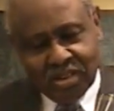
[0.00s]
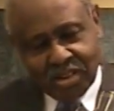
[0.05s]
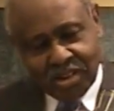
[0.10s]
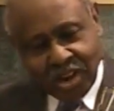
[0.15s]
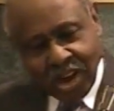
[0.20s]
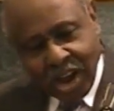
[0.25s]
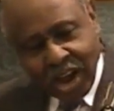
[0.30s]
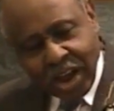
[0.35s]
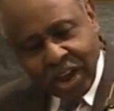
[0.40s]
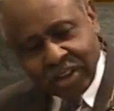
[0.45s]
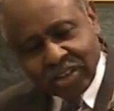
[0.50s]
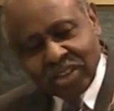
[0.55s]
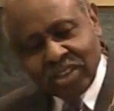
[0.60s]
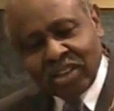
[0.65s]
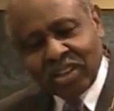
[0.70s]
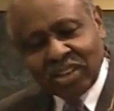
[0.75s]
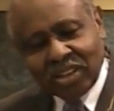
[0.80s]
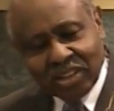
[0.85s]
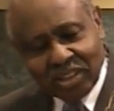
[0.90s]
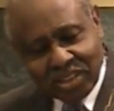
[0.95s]
God,
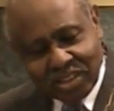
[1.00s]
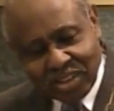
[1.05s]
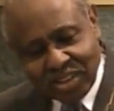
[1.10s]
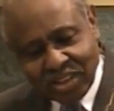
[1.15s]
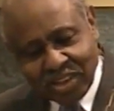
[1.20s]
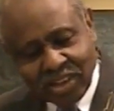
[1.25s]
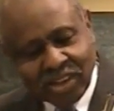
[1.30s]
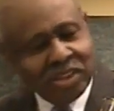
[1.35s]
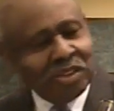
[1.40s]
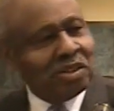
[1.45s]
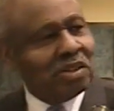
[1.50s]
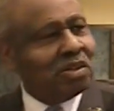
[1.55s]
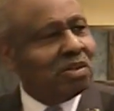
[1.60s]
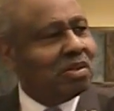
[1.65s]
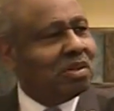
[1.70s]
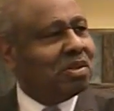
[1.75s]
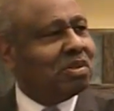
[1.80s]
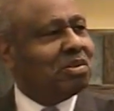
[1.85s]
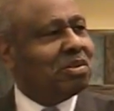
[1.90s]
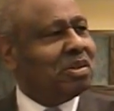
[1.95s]
as
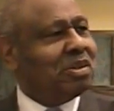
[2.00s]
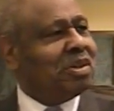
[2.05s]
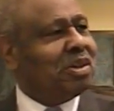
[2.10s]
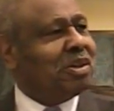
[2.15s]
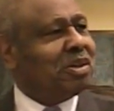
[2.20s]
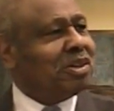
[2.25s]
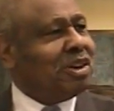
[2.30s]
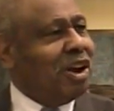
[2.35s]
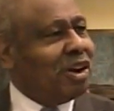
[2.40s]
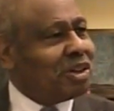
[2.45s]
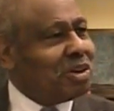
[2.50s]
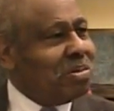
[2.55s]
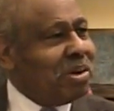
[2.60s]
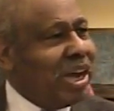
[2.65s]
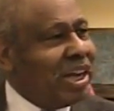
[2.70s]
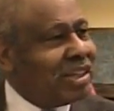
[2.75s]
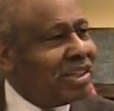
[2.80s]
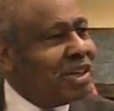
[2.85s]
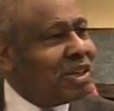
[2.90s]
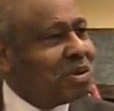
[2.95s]
we talked
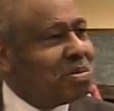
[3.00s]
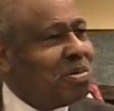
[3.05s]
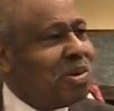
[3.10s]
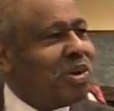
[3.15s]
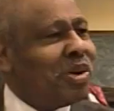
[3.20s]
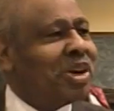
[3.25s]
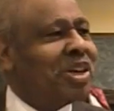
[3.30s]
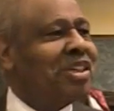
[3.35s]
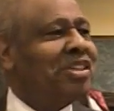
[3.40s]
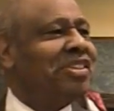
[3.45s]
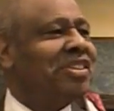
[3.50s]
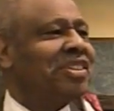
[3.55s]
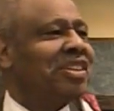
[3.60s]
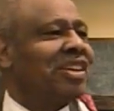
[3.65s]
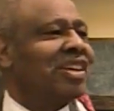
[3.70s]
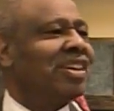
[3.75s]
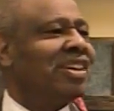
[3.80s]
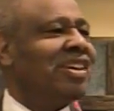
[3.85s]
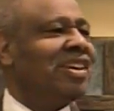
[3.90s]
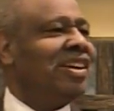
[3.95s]
about this morning,
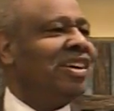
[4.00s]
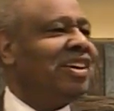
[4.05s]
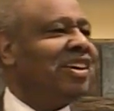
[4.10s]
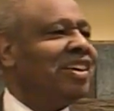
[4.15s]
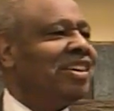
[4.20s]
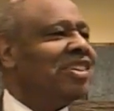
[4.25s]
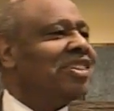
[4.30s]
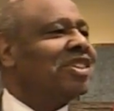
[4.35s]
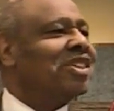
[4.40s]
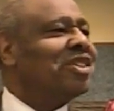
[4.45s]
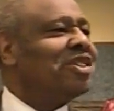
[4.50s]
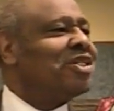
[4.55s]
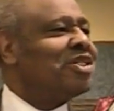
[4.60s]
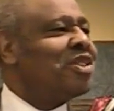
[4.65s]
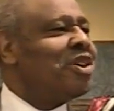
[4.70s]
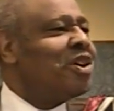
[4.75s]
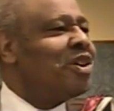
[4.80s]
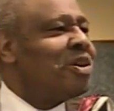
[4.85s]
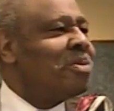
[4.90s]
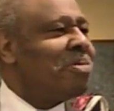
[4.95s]
is
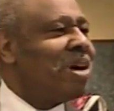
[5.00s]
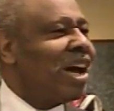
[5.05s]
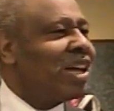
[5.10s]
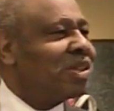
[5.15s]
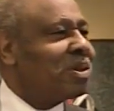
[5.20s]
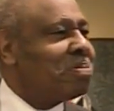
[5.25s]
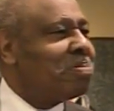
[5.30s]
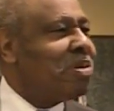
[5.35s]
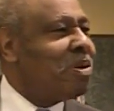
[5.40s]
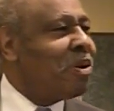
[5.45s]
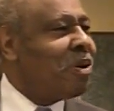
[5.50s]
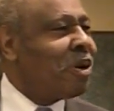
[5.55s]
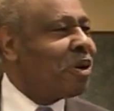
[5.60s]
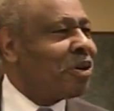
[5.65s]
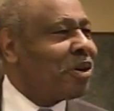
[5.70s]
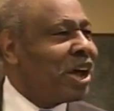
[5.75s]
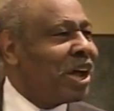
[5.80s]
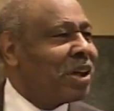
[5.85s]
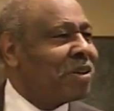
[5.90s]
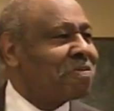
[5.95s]
concerned about the poor,
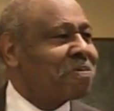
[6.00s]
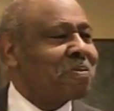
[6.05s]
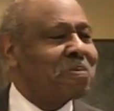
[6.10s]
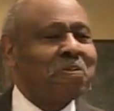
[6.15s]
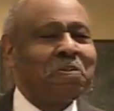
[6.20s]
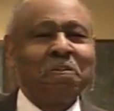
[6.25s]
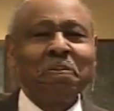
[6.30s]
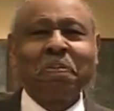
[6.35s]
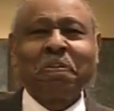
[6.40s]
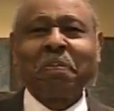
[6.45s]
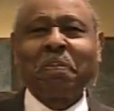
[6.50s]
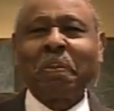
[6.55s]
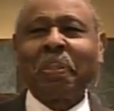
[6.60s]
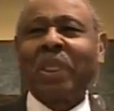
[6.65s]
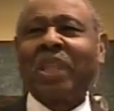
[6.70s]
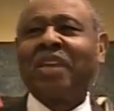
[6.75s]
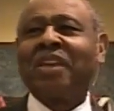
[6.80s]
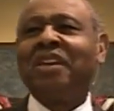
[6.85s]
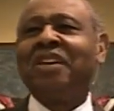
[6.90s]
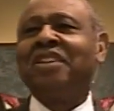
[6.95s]
right?
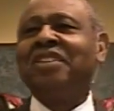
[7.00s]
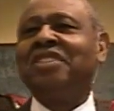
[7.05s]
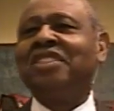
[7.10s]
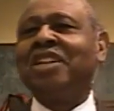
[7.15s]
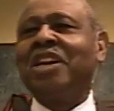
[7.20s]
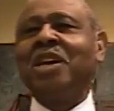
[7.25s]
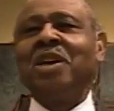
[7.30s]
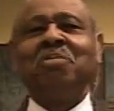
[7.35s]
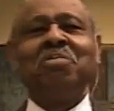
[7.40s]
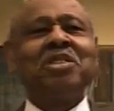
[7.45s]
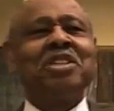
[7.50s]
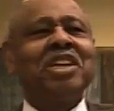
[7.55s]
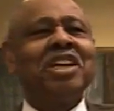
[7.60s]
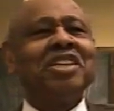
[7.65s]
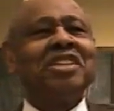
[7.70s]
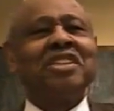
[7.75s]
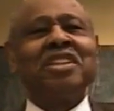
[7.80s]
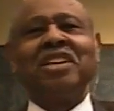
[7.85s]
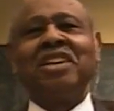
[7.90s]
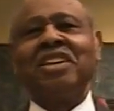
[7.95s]
James
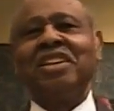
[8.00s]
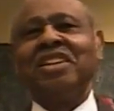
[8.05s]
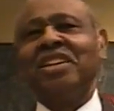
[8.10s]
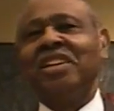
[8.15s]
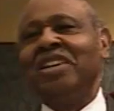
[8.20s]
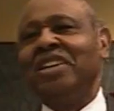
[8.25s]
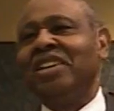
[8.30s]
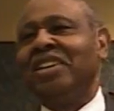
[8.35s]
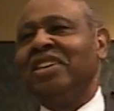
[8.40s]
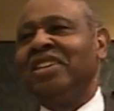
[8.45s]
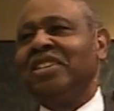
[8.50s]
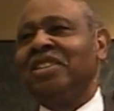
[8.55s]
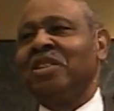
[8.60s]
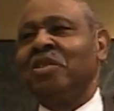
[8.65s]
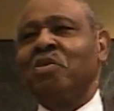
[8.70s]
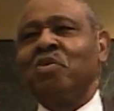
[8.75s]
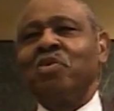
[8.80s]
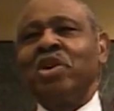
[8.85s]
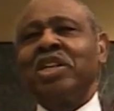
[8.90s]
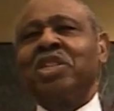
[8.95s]
says that the
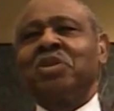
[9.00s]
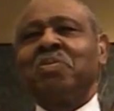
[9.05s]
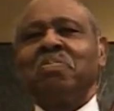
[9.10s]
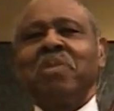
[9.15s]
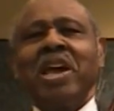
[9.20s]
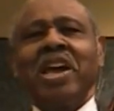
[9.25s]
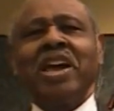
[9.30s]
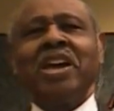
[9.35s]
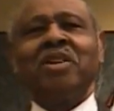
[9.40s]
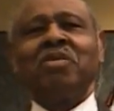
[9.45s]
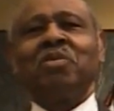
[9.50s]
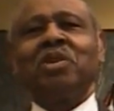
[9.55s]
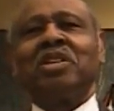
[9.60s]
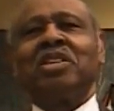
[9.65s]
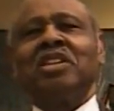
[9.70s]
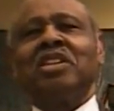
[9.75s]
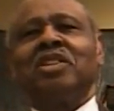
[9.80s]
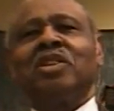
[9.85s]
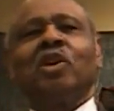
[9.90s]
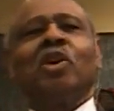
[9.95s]
rich man with
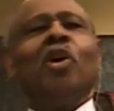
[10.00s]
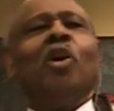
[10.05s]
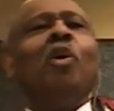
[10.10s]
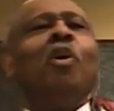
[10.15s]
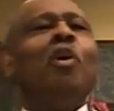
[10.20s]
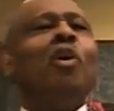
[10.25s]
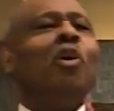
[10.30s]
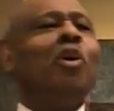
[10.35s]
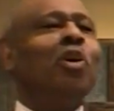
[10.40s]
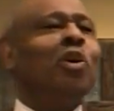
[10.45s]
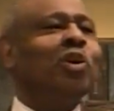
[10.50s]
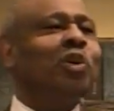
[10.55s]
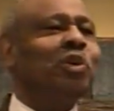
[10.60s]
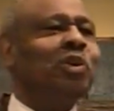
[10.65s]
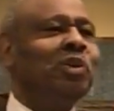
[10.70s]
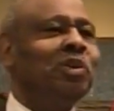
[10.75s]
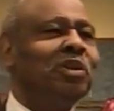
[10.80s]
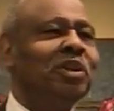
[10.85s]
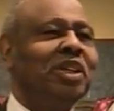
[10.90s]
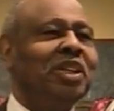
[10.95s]
his
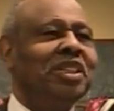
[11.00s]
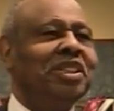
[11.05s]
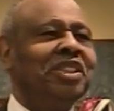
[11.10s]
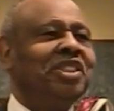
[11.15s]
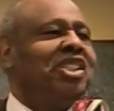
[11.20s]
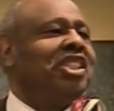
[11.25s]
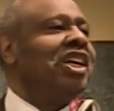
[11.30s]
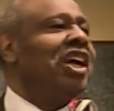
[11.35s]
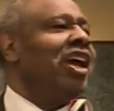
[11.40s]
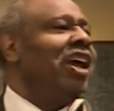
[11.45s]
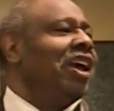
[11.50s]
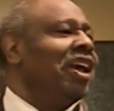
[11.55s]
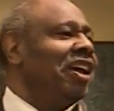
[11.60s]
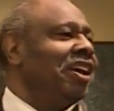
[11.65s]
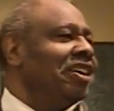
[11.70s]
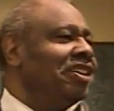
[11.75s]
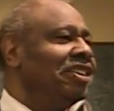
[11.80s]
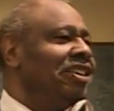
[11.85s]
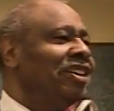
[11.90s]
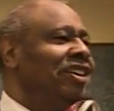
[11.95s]
gold
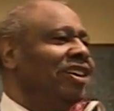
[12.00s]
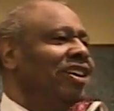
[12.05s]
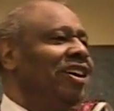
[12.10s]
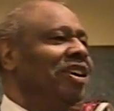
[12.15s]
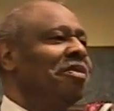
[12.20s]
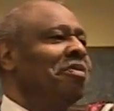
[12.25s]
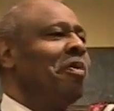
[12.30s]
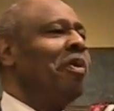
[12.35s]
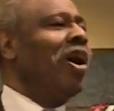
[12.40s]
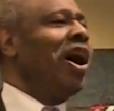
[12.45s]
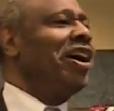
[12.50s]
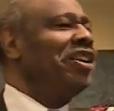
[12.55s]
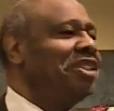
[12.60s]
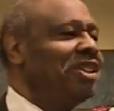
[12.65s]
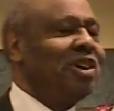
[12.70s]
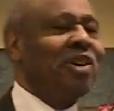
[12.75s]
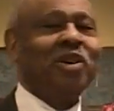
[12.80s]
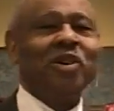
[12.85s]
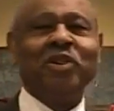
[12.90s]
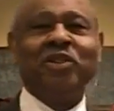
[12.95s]
chain and
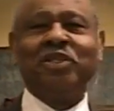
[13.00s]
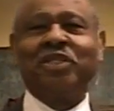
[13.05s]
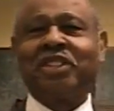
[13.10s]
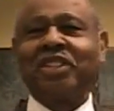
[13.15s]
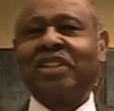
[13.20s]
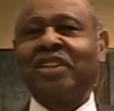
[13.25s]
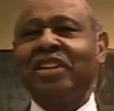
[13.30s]
watch on,